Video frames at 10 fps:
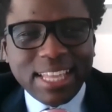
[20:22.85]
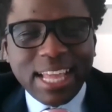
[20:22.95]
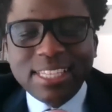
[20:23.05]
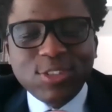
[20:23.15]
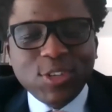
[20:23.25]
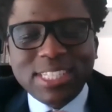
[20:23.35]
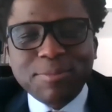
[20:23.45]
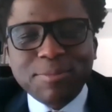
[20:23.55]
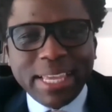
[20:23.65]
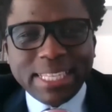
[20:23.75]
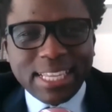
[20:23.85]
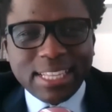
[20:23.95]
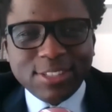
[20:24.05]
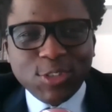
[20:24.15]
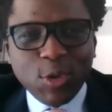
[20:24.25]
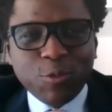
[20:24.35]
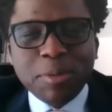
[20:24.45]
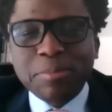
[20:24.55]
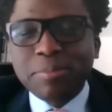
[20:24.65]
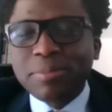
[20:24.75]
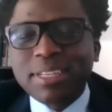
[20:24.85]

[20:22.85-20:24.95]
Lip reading: That is just amazing. So from,